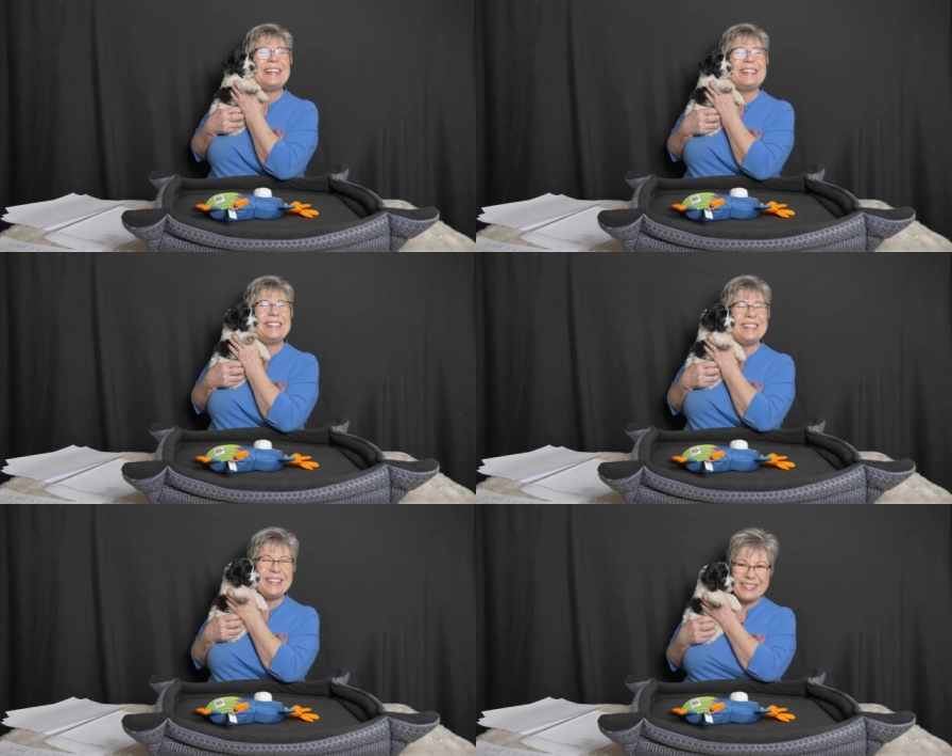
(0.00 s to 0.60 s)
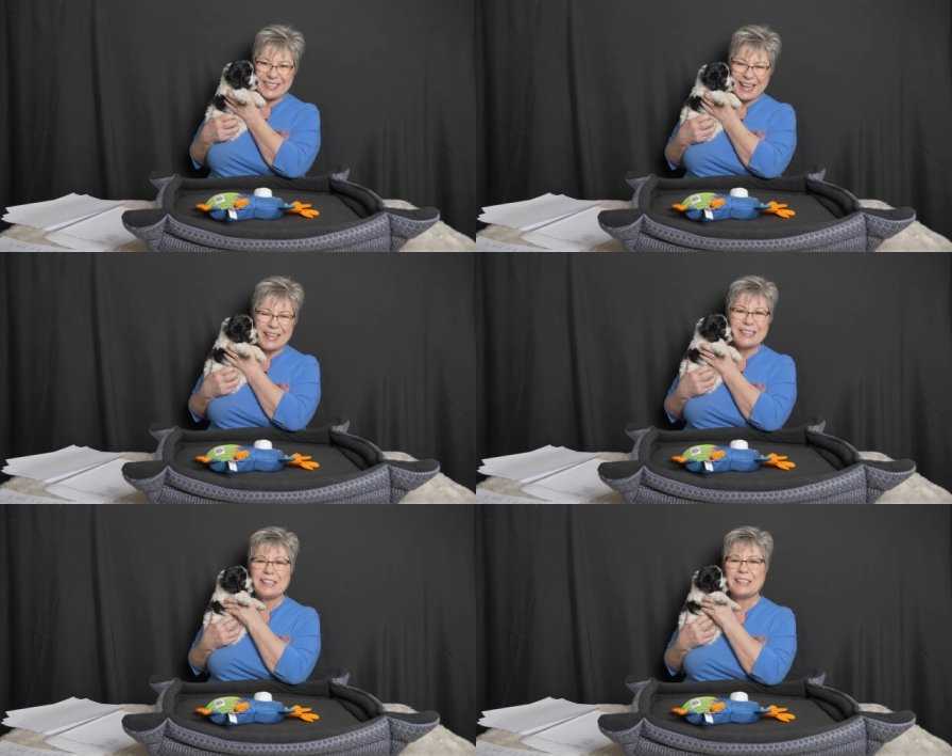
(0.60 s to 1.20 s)
exudes
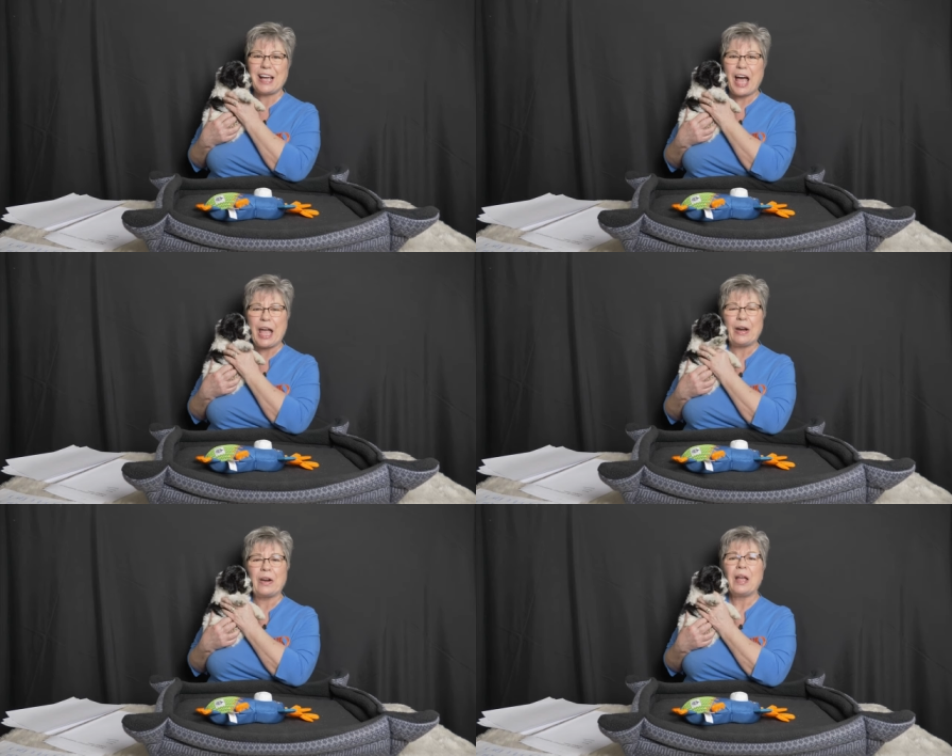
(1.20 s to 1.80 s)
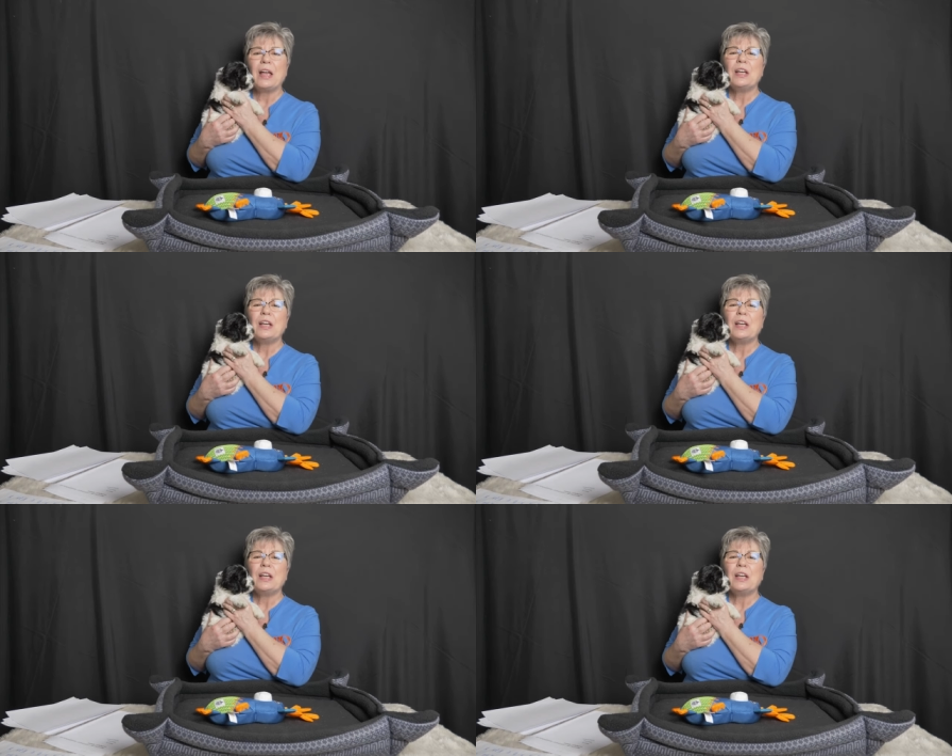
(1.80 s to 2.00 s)
that desire